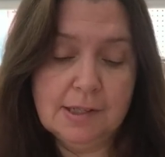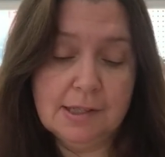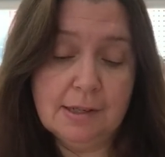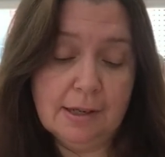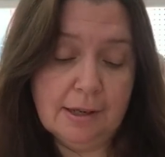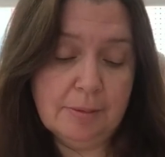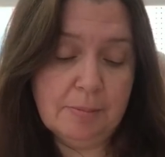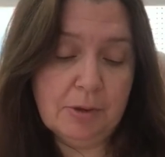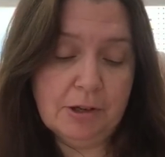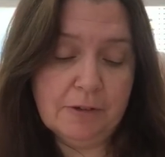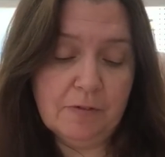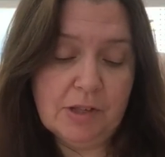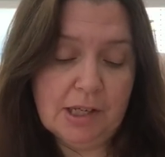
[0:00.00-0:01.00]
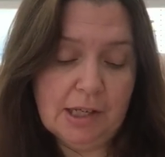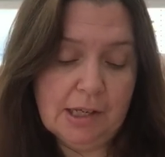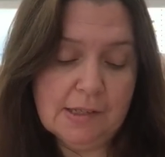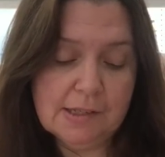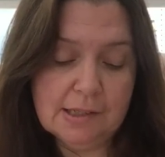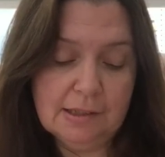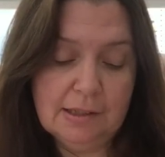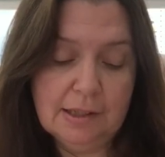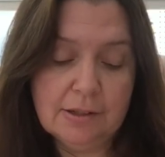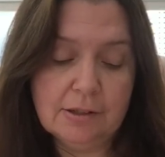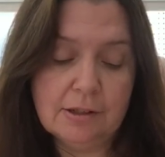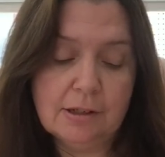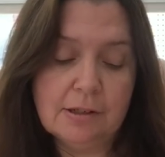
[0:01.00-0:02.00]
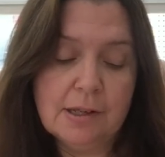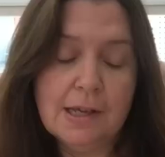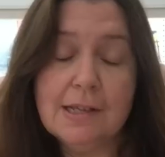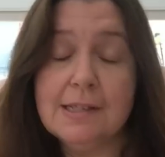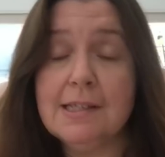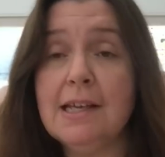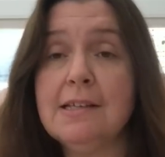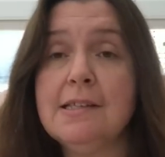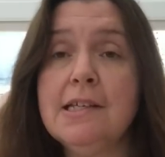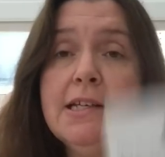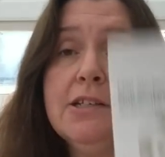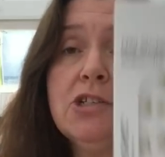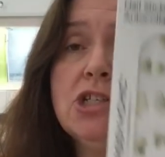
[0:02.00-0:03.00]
some of these little Sassy and